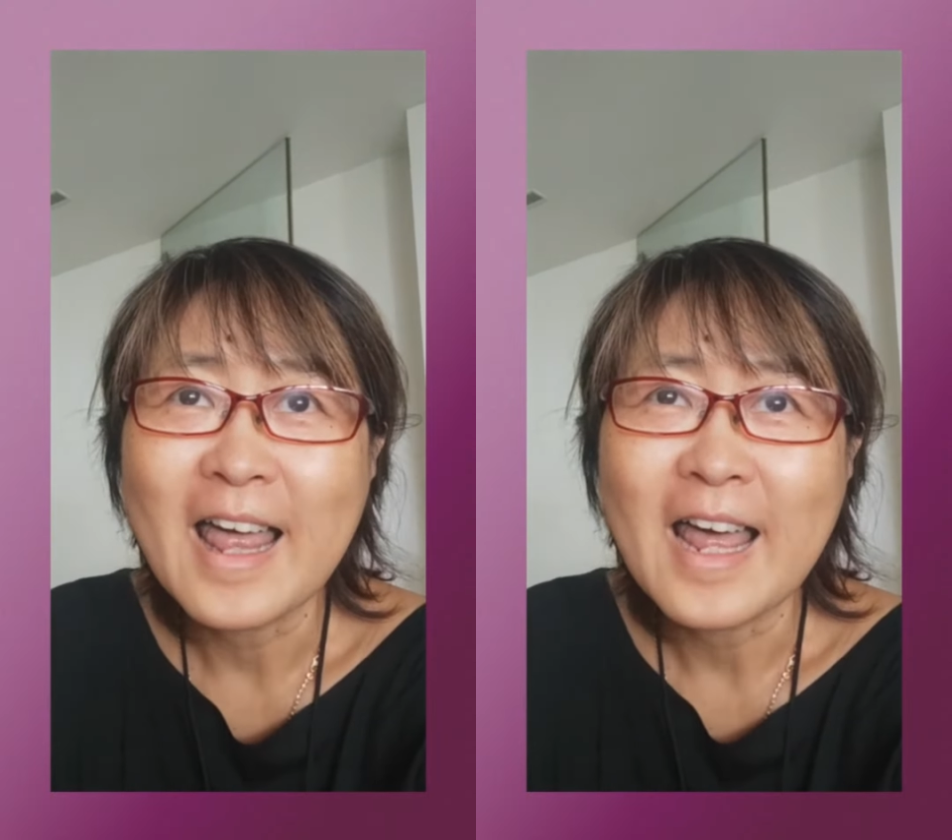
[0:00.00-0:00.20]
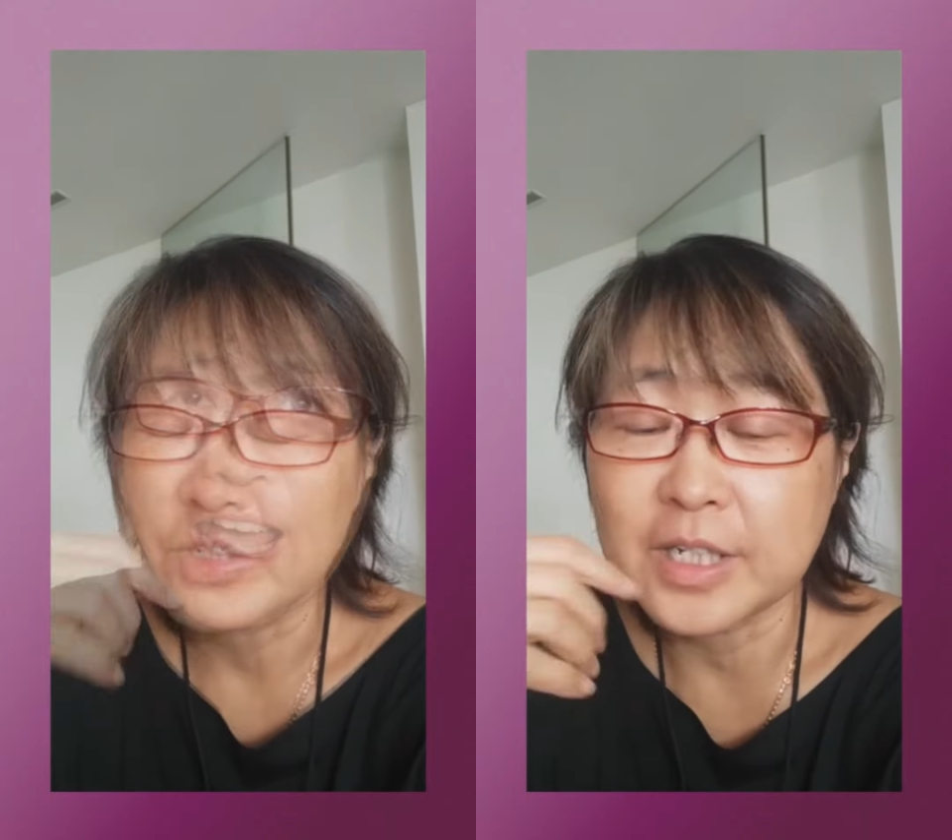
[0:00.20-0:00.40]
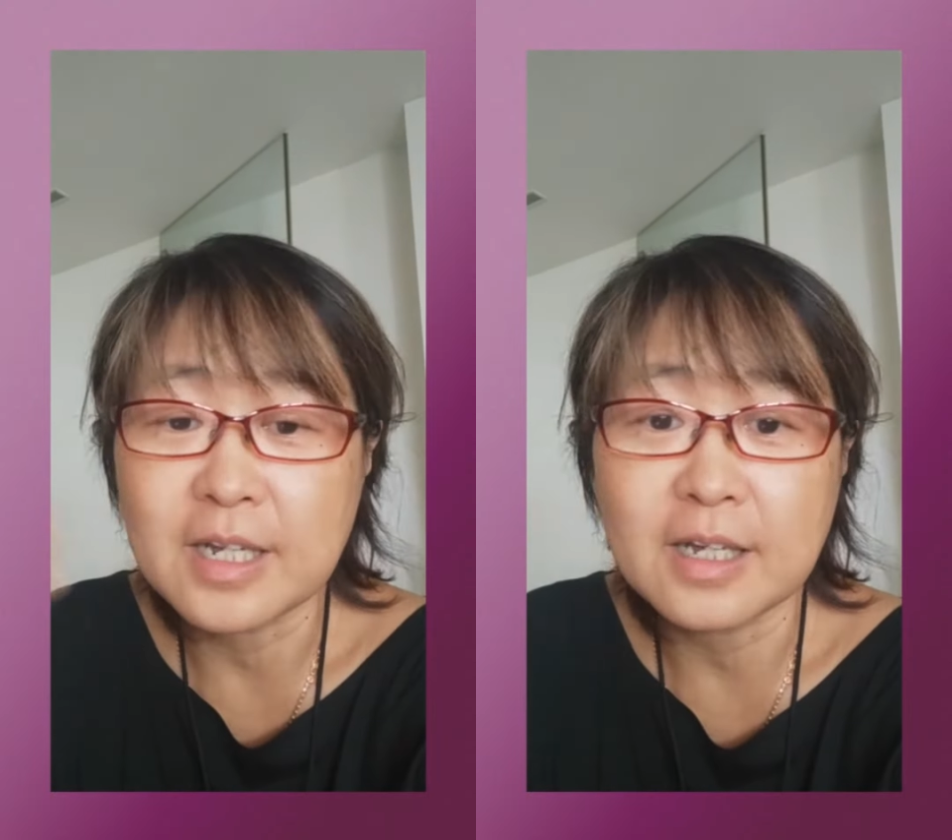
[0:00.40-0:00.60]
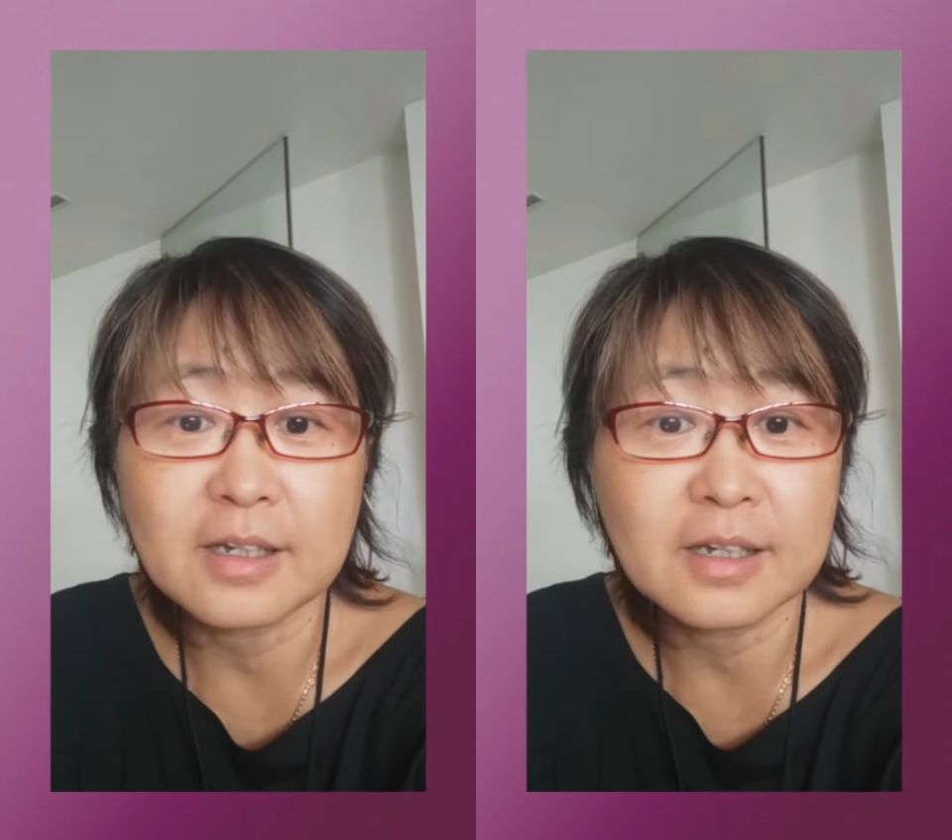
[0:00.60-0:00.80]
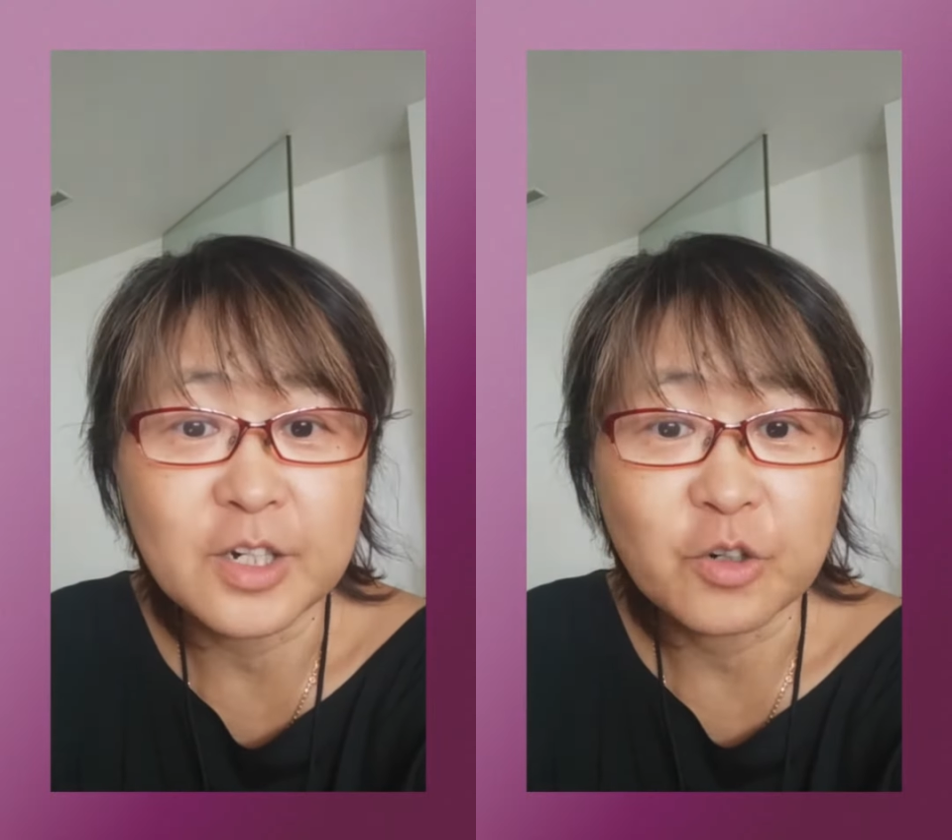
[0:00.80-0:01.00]
the,
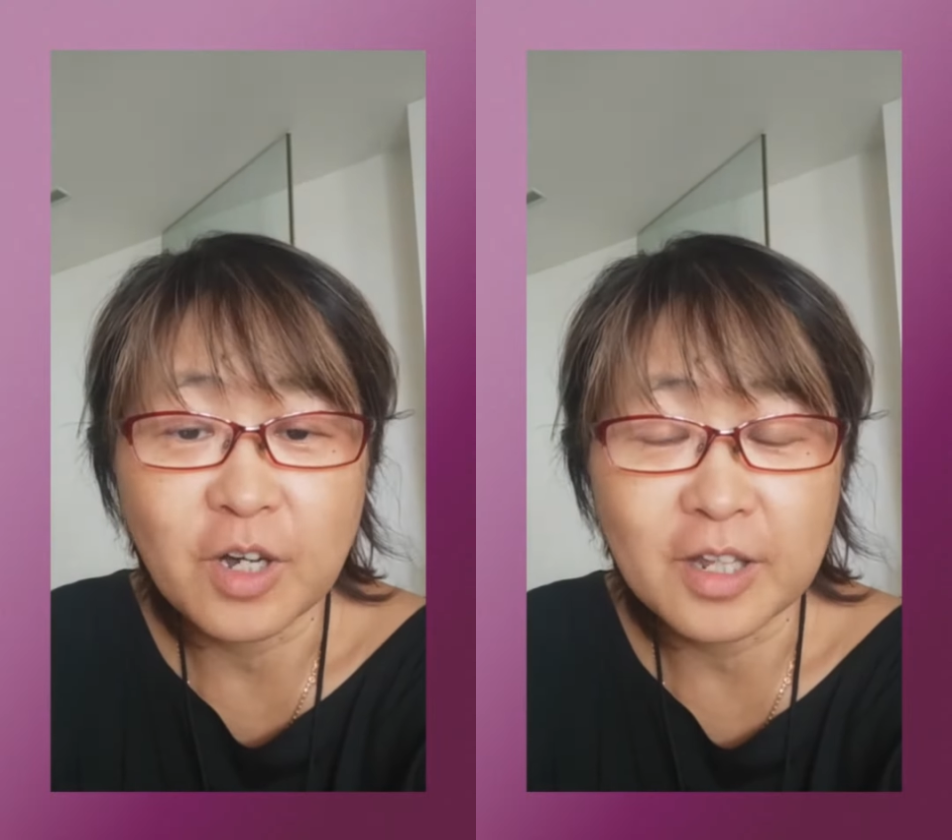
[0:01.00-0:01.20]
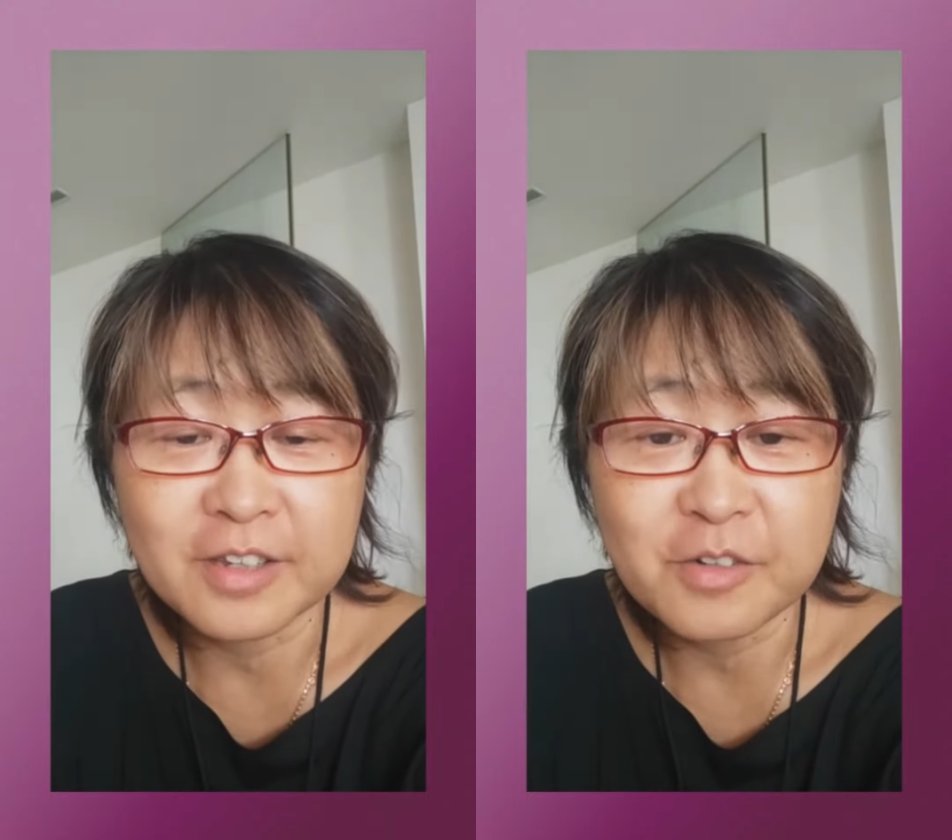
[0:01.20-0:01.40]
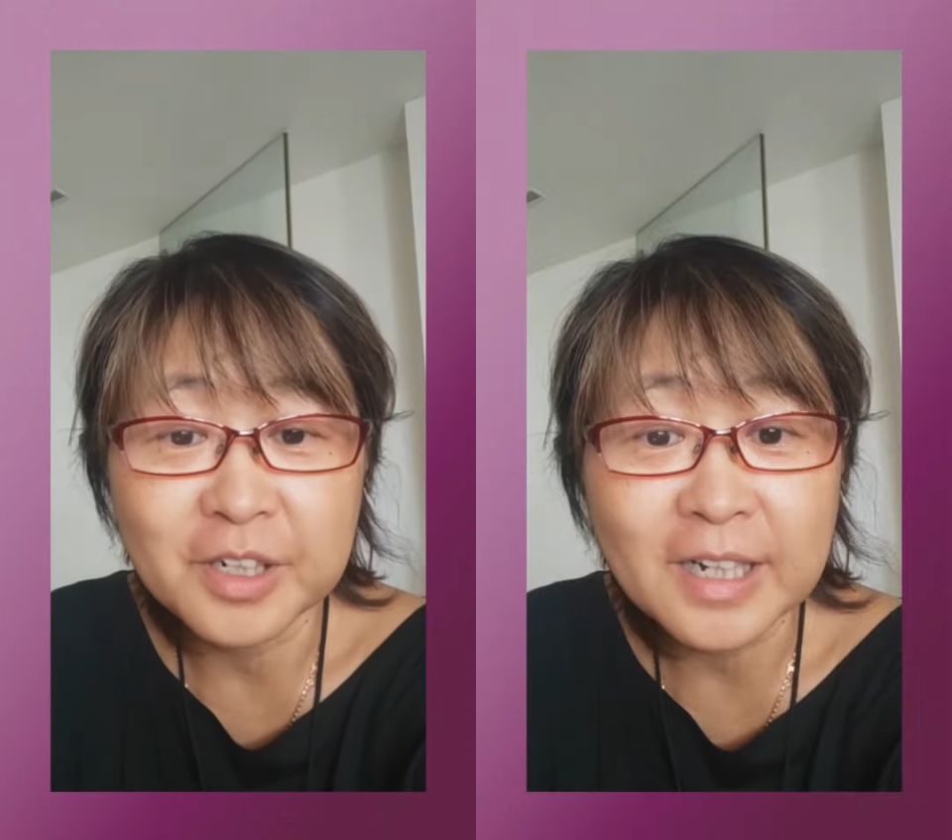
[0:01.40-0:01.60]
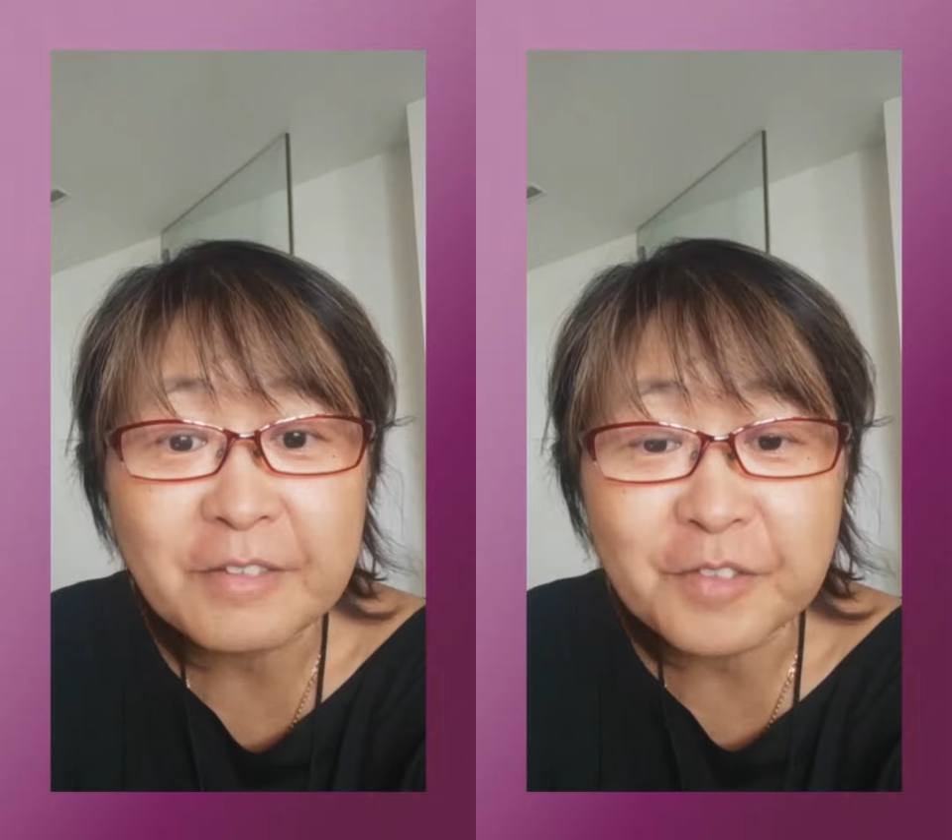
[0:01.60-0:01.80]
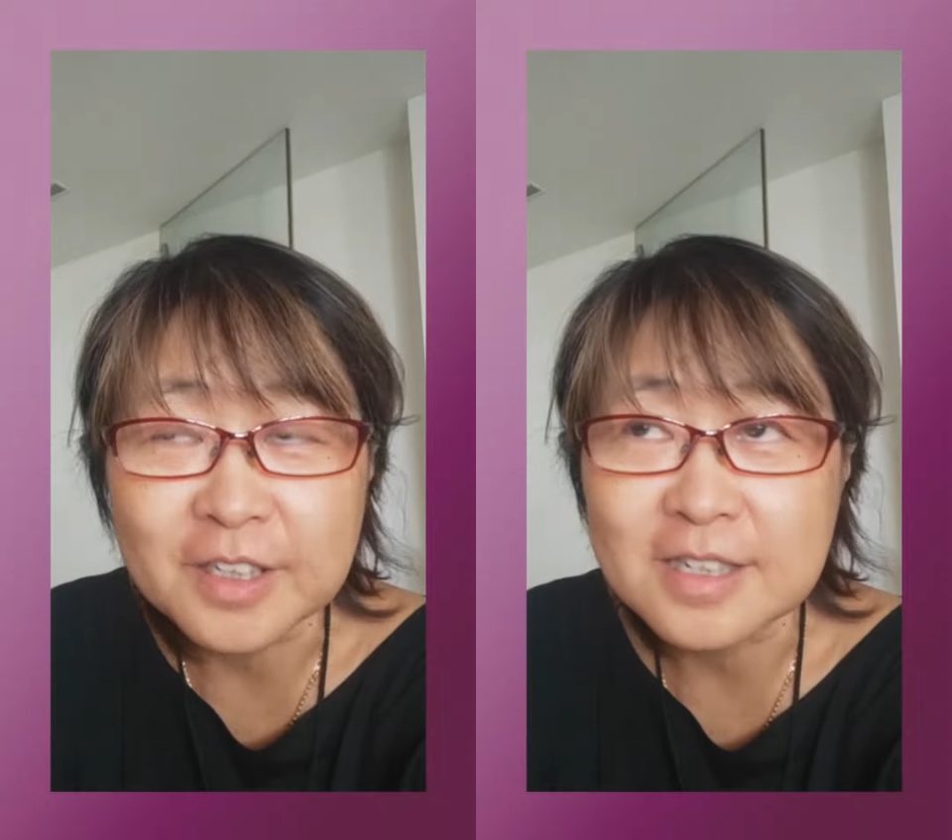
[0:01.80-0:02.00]
you know, ethereal level.